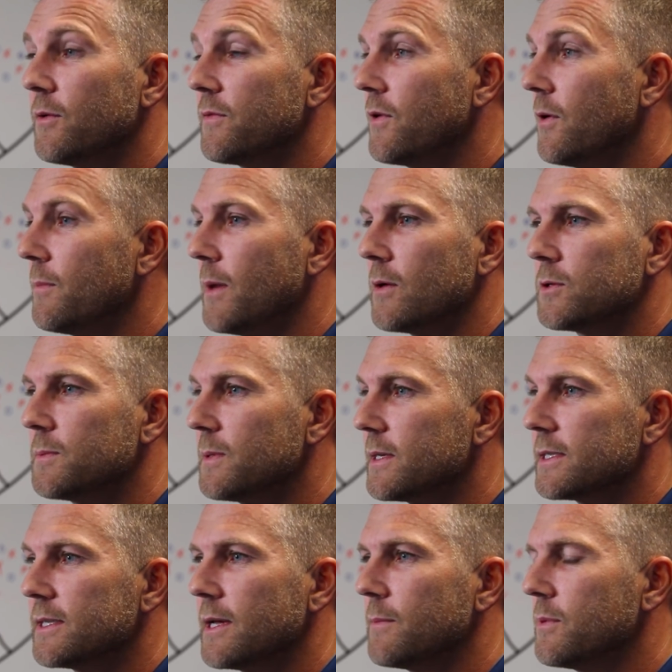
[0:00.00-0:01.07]
we've got multiple
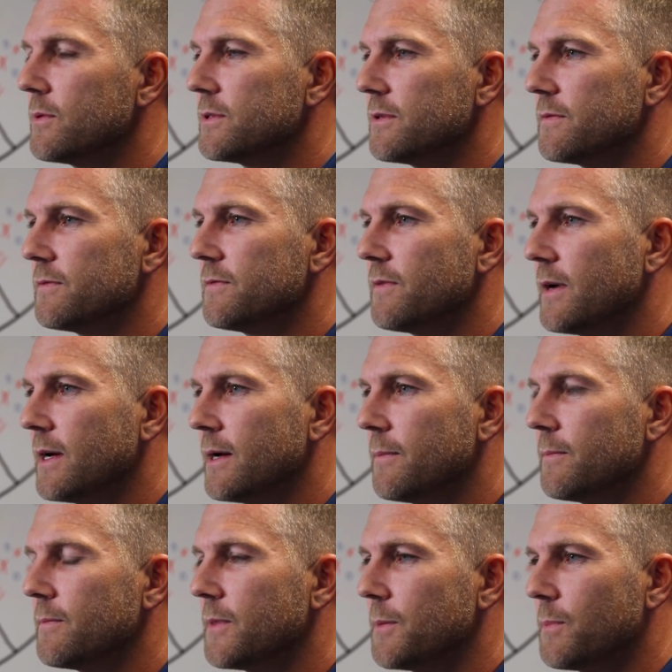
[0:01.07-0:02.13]
examples of
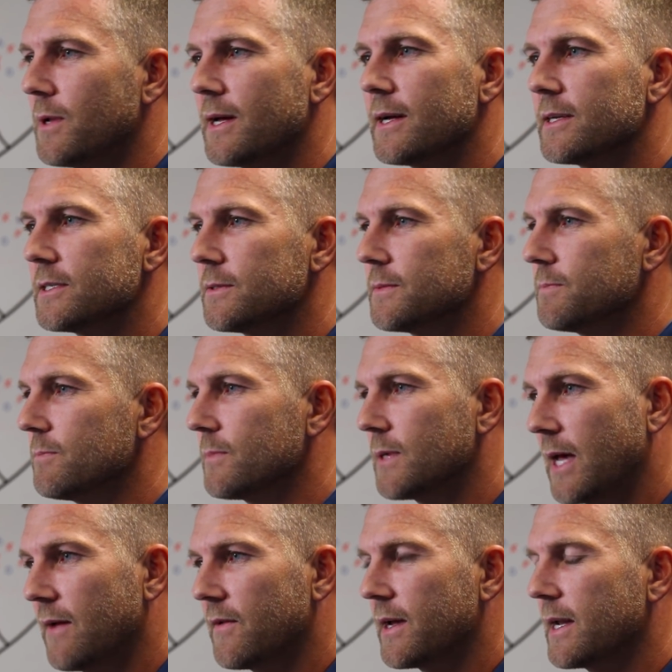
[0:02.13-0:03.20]
the players
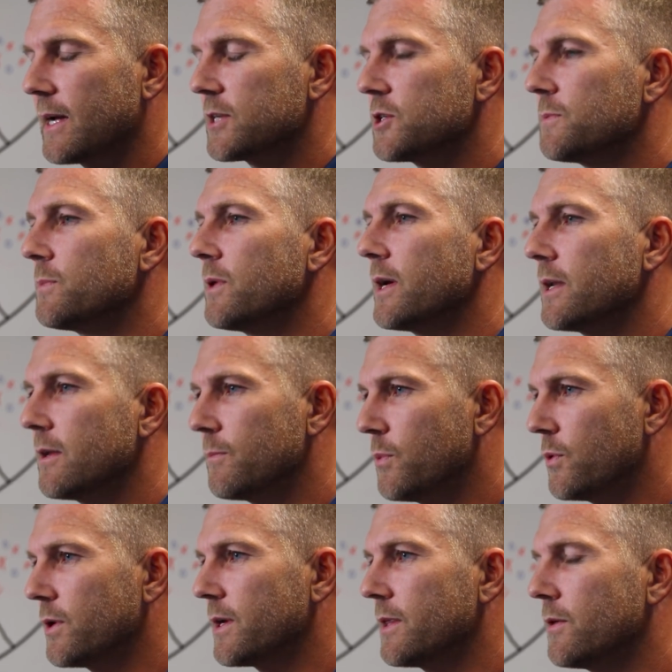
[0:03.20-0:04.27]
having an action plan and
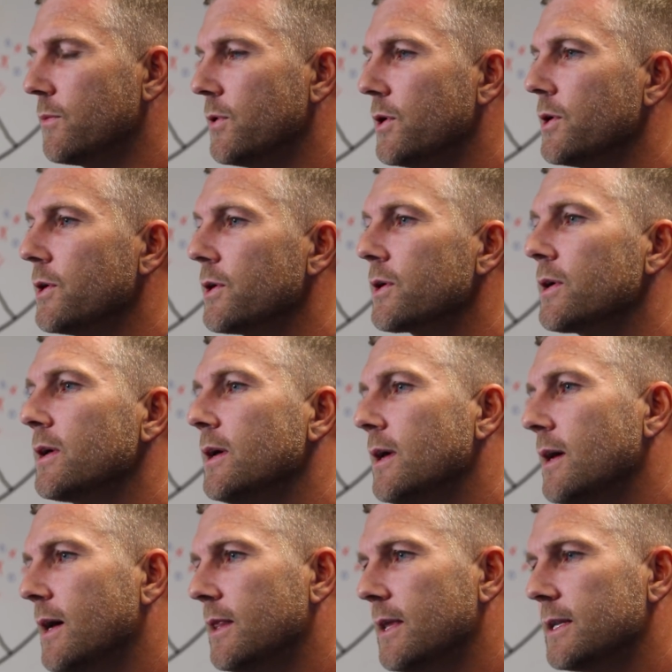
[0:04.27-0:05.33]
putting in the work
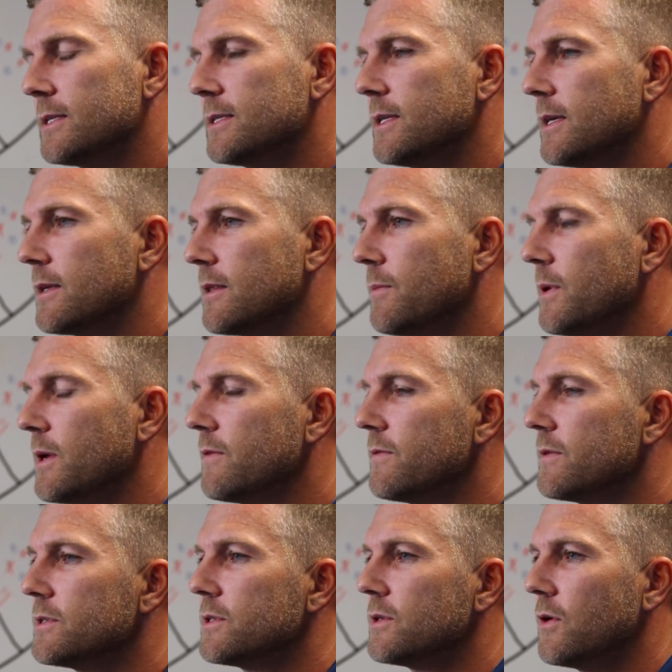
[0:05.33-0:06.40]
and then seeing the
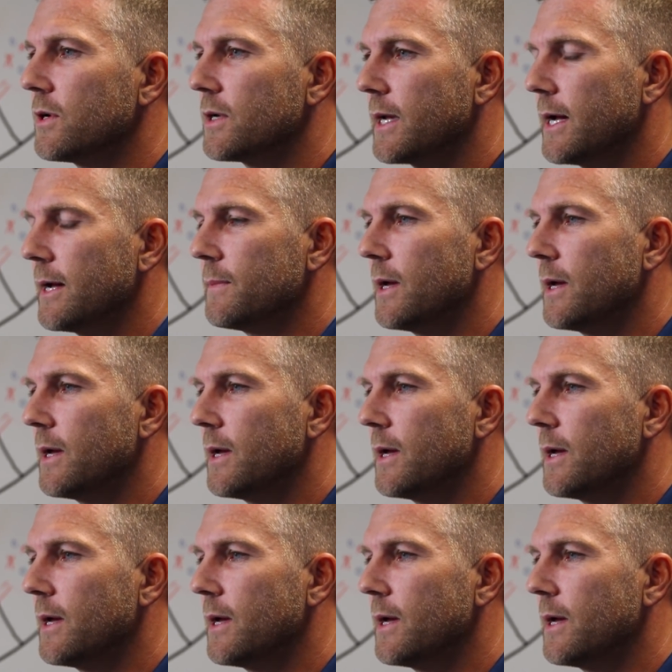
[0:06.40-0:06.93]
benefits on game